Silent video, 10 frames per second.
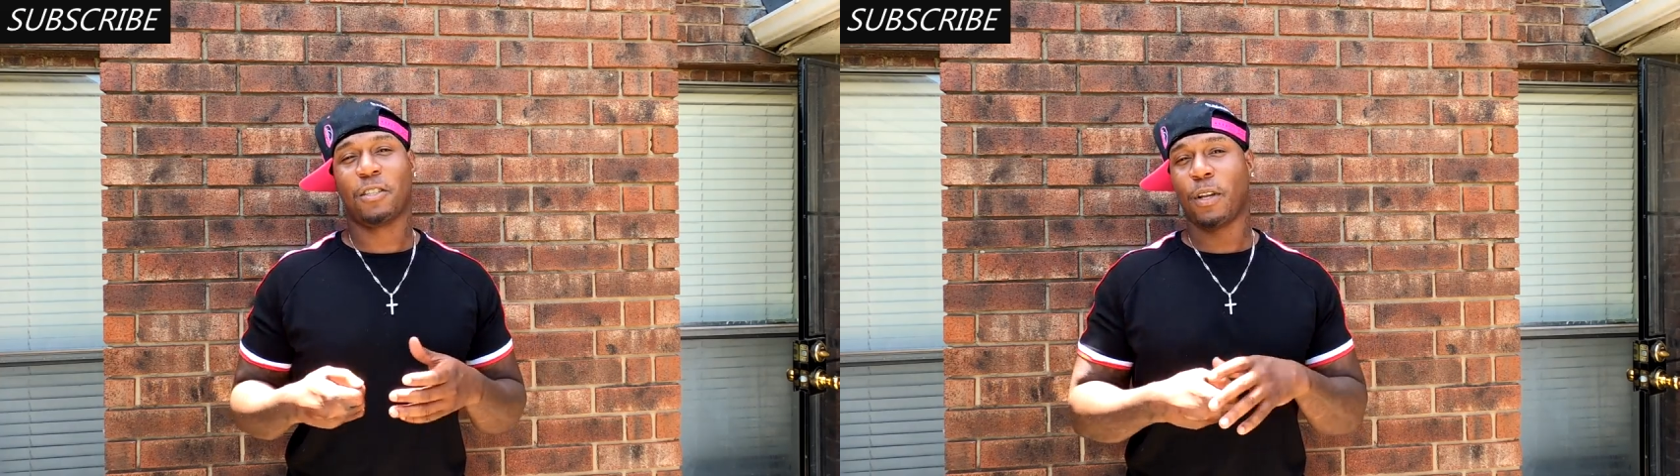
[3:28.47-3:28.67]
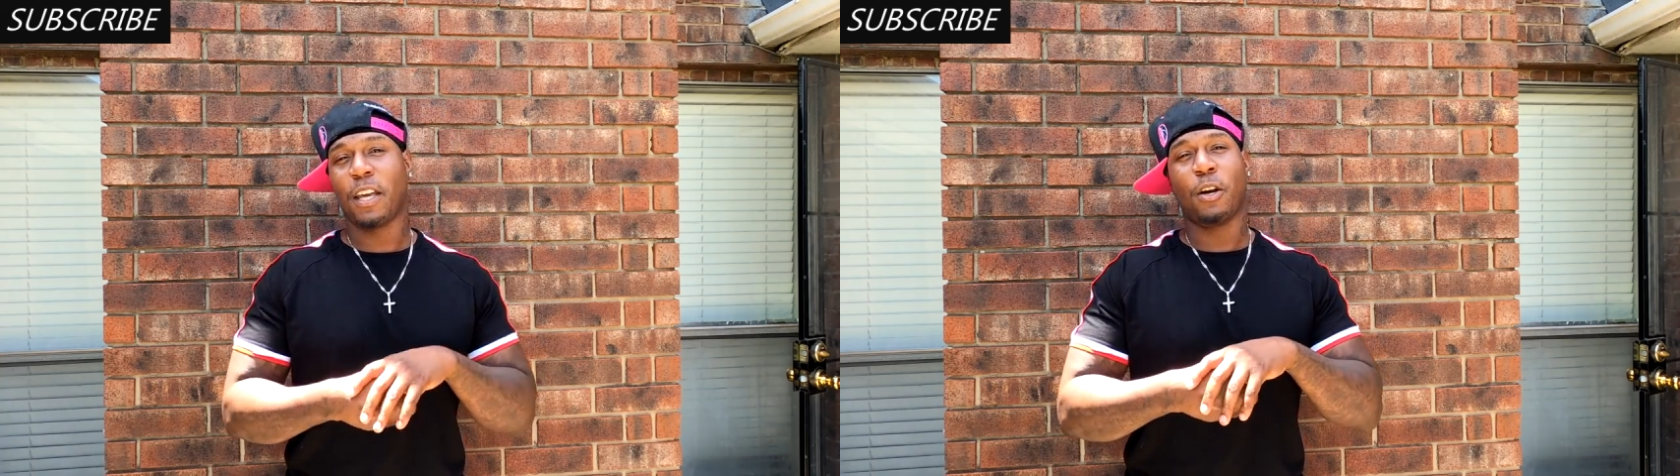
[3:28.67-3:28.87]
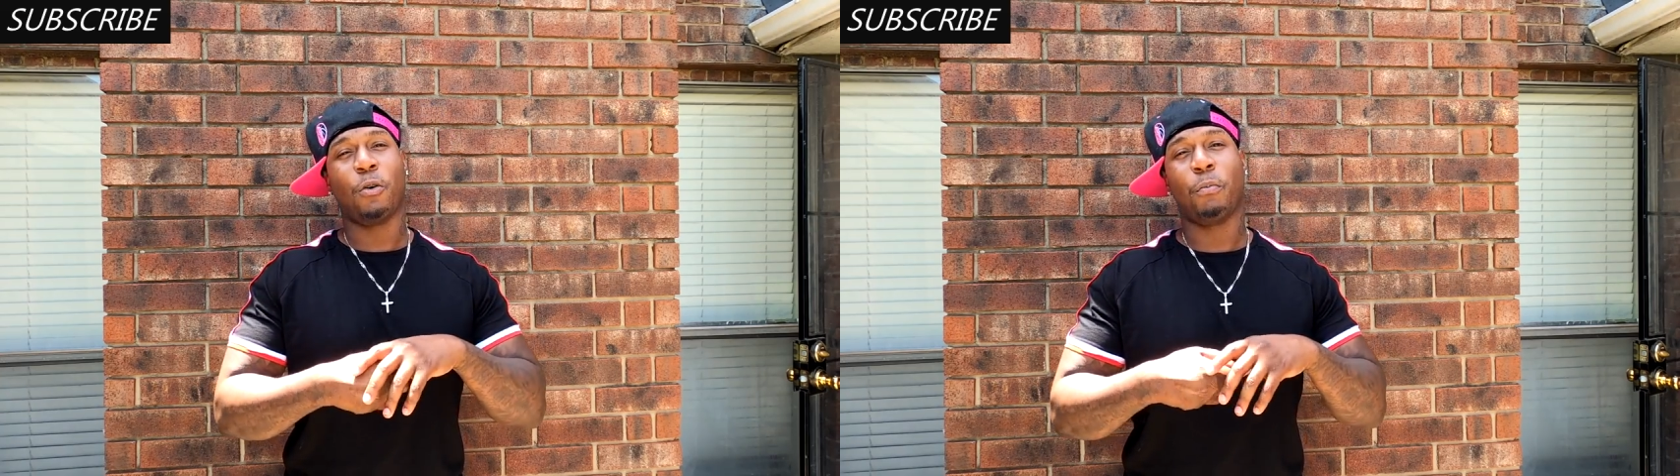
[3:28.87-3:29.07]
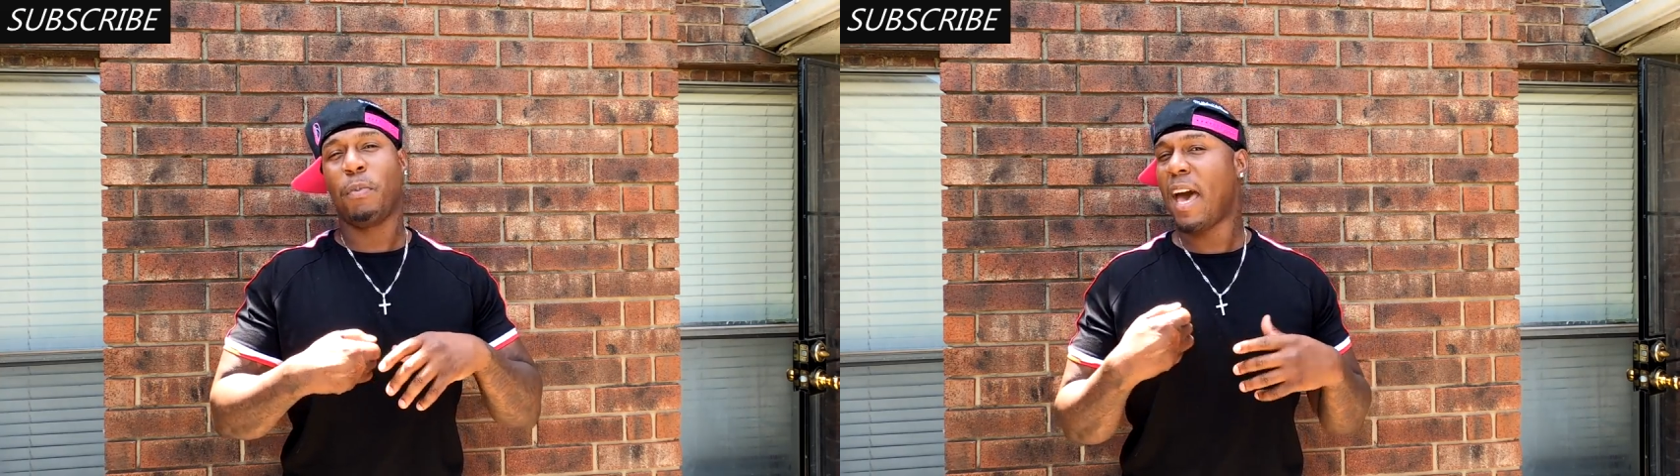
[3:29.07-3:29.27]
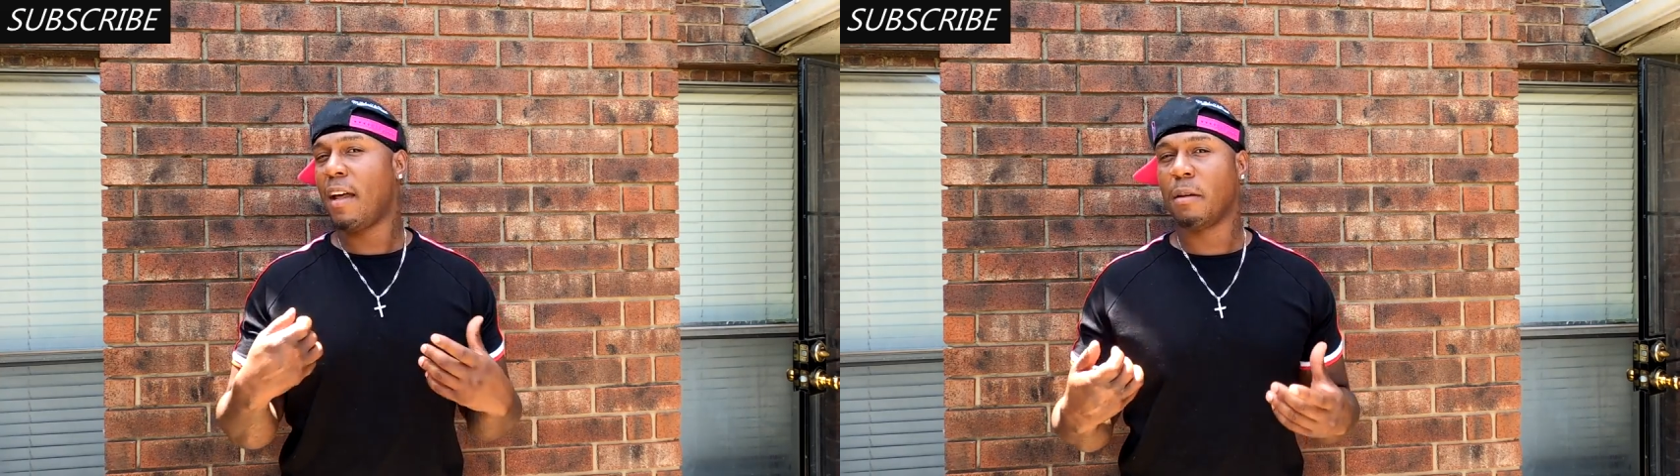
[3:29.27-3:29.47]
So they
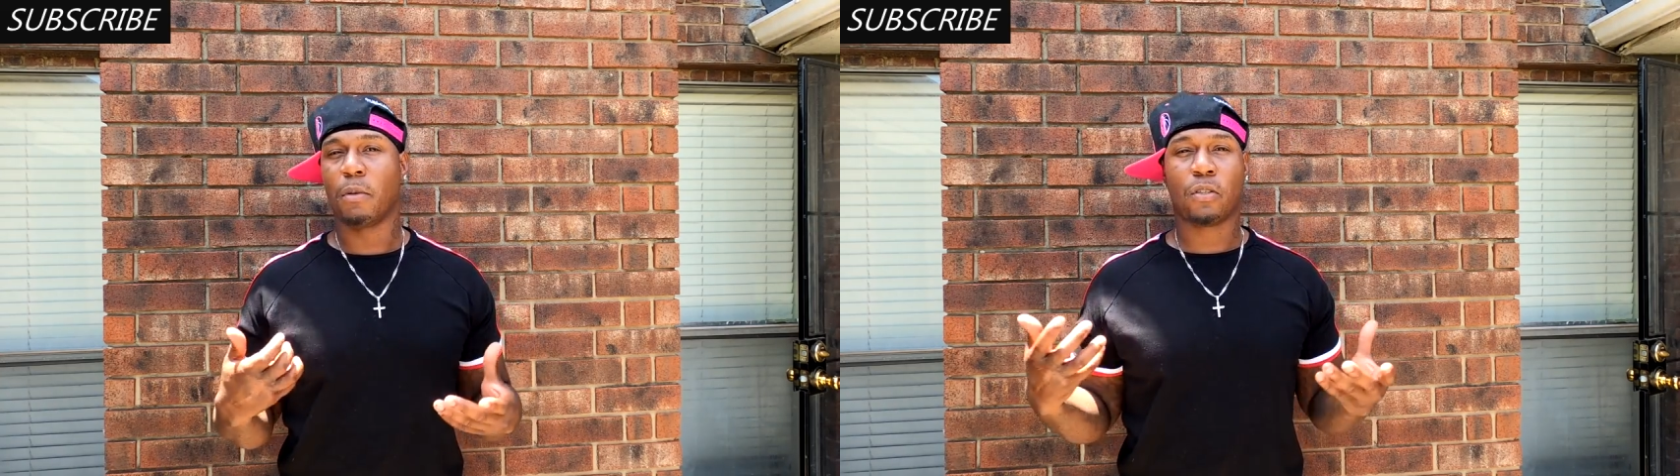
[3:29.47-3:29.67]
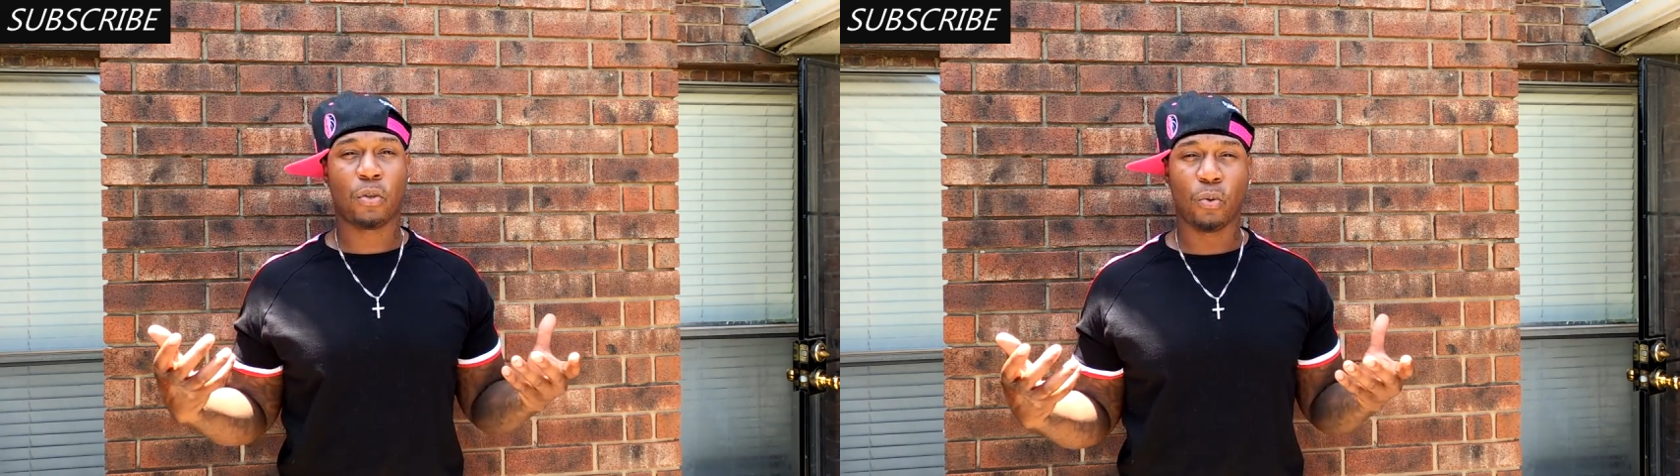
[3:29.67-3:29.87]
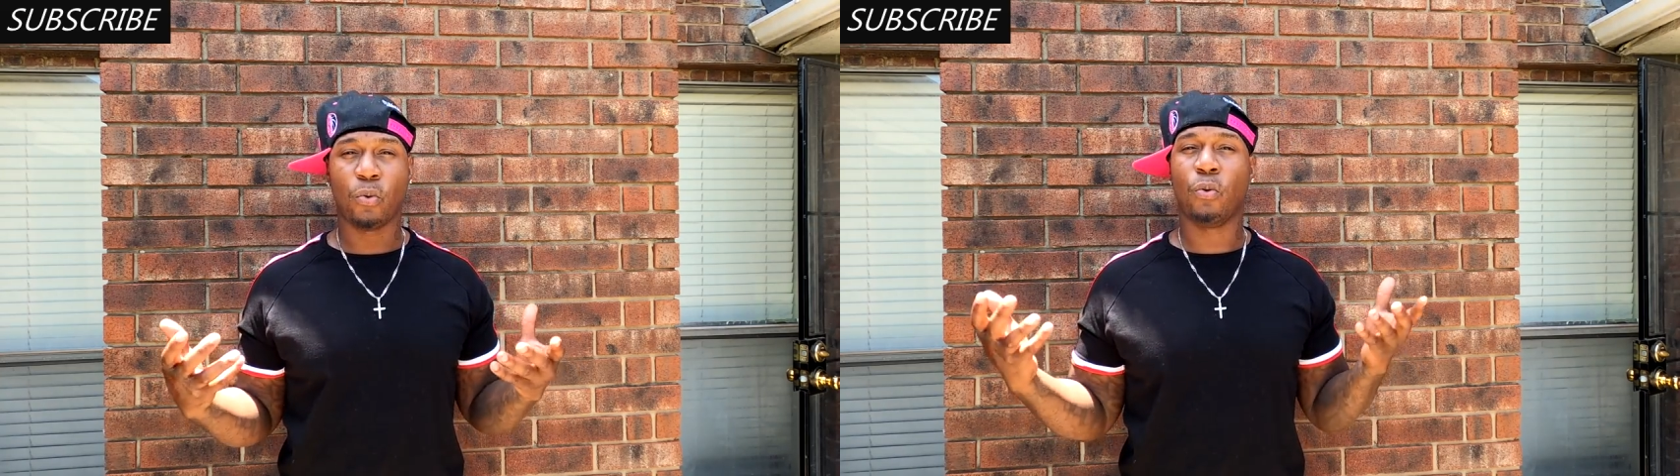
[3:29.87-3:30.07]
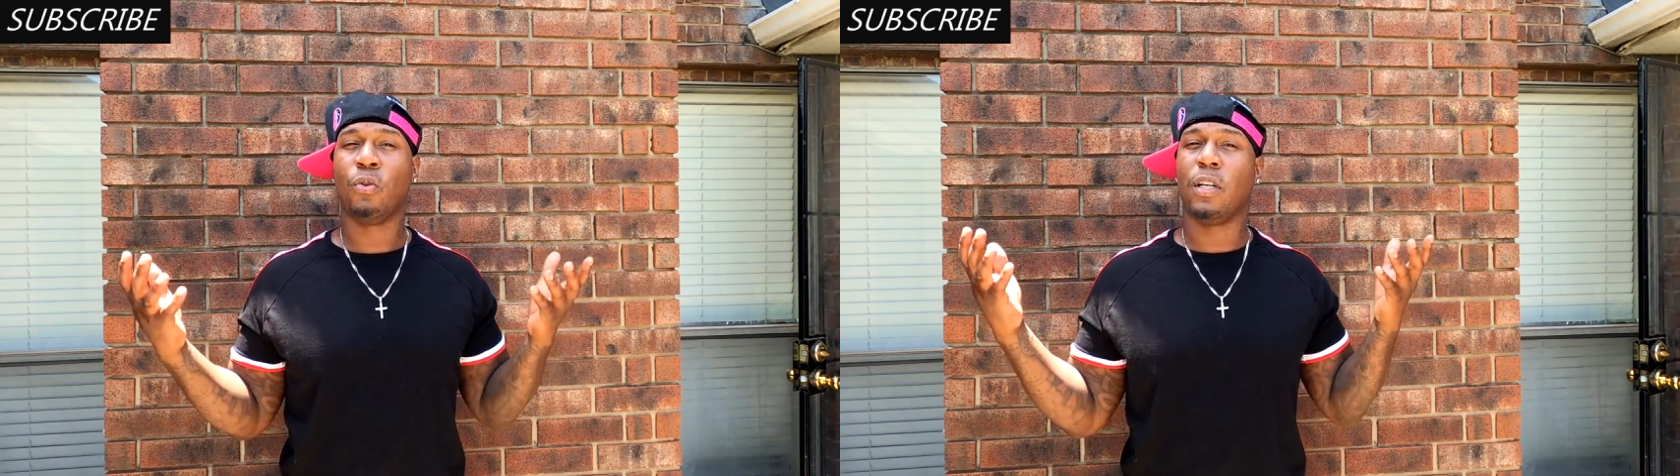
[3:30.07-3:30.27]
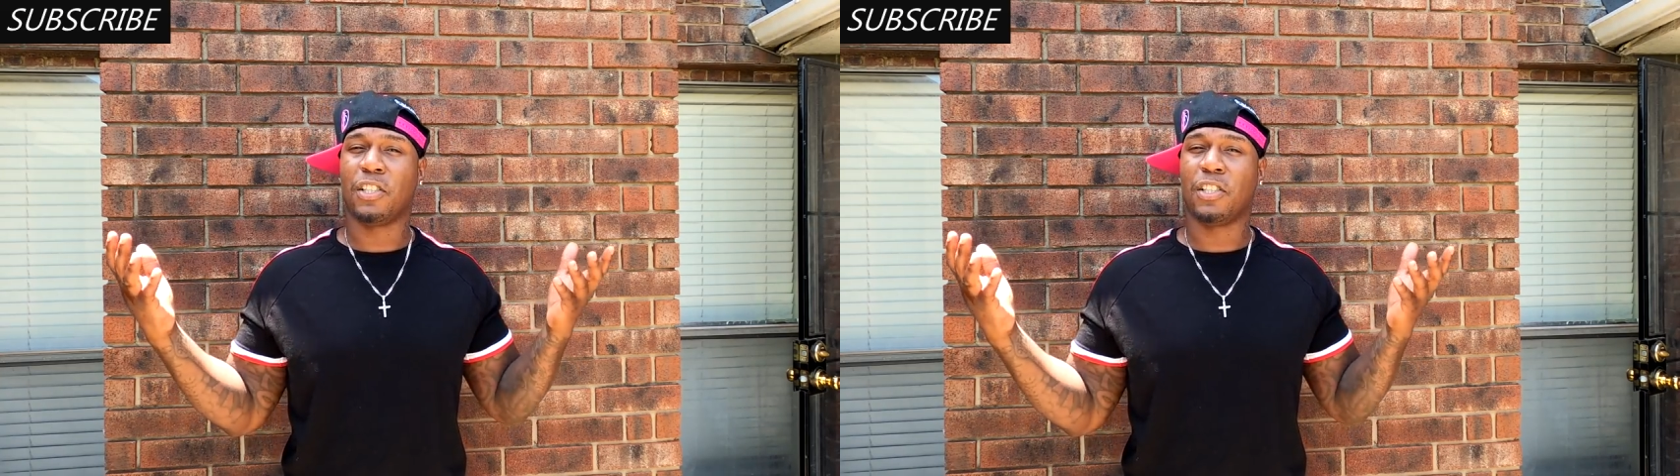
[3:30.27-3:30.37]
gonna have them a tool,